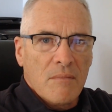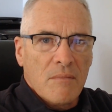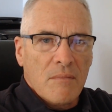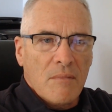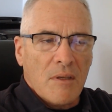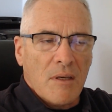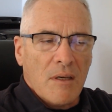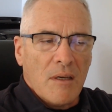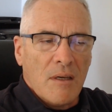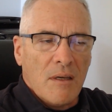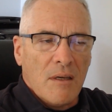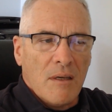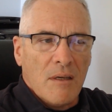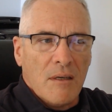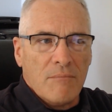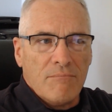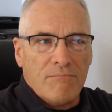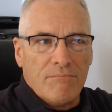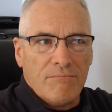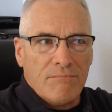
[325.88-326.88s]

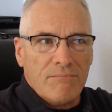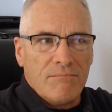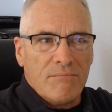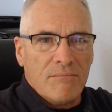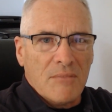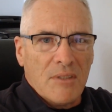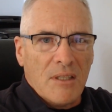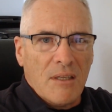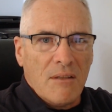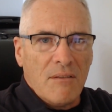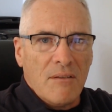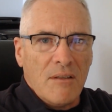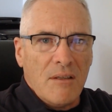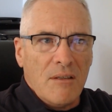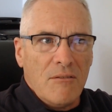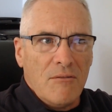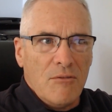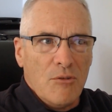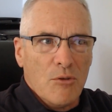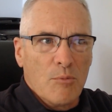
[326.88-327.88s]
I
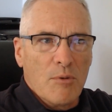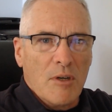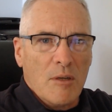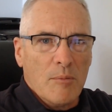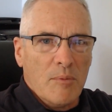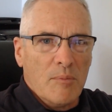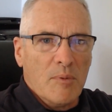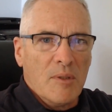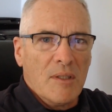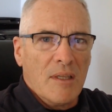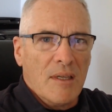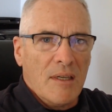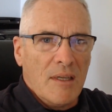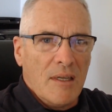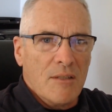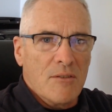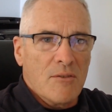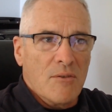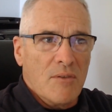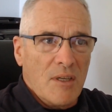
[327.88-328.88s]
think you're probably going to
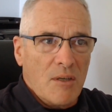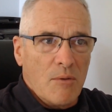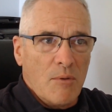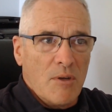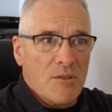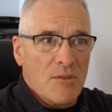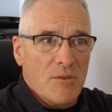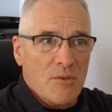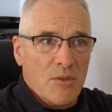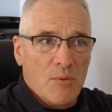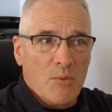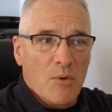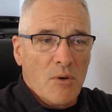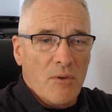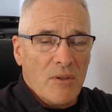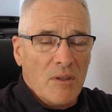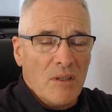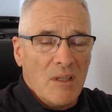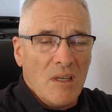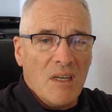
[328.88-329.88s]
answer that question. You're worth
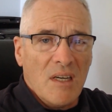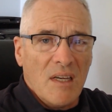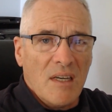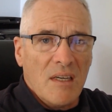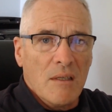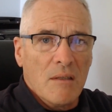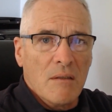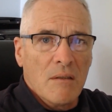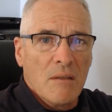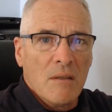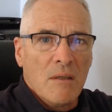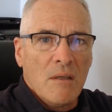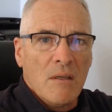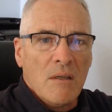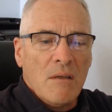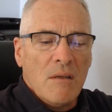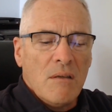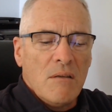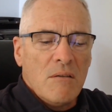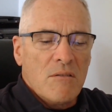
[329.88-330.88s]
a lot.
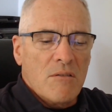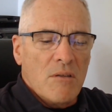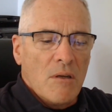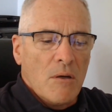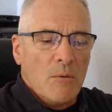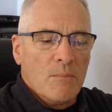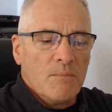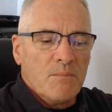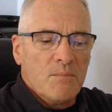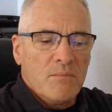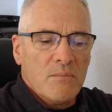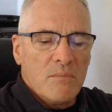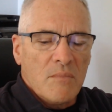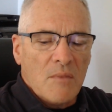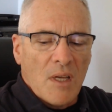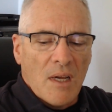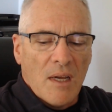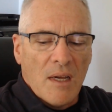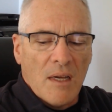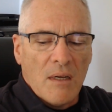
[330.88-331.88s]
So
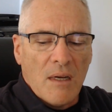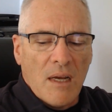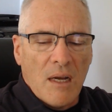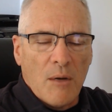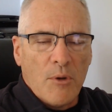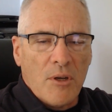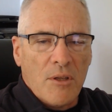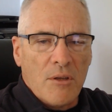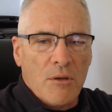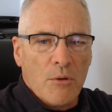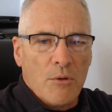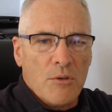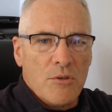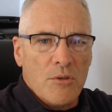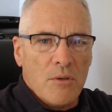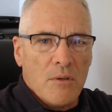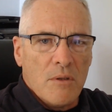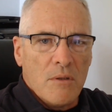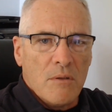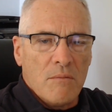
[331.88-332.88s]
I would encourage
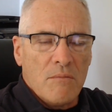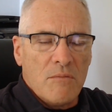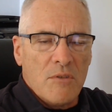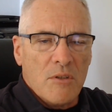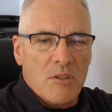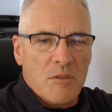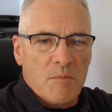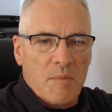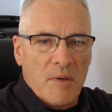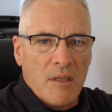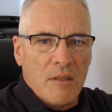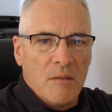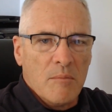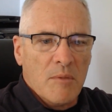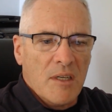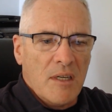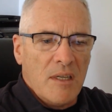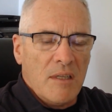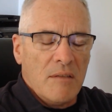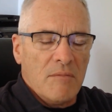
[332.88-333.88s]
you to spend the
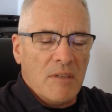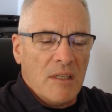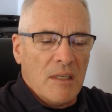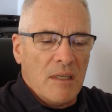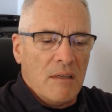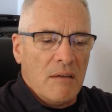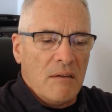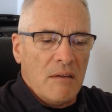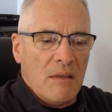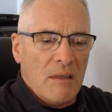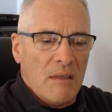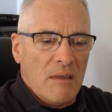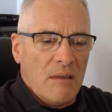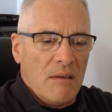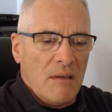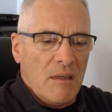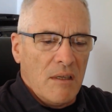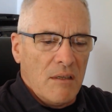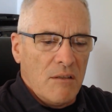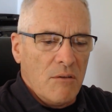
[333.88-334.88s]
money
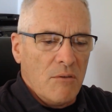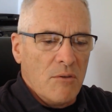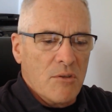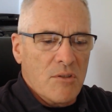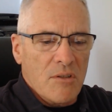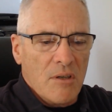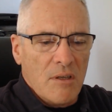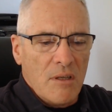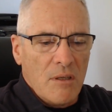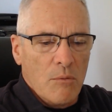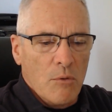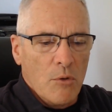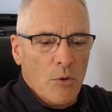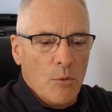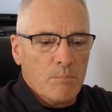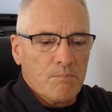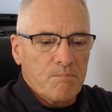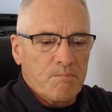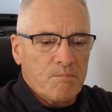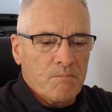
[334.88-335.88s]
and do the study
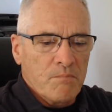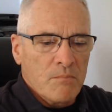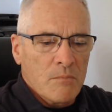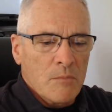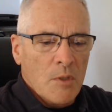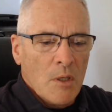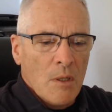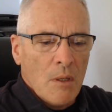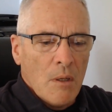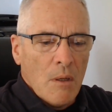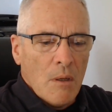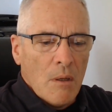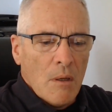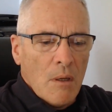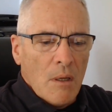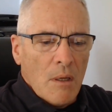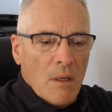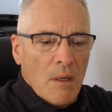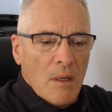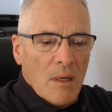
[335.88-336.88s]
group.
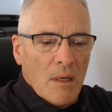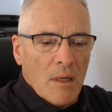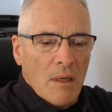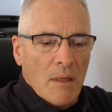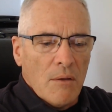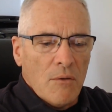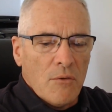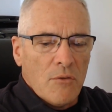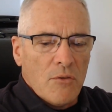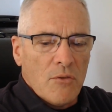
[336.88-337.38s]
And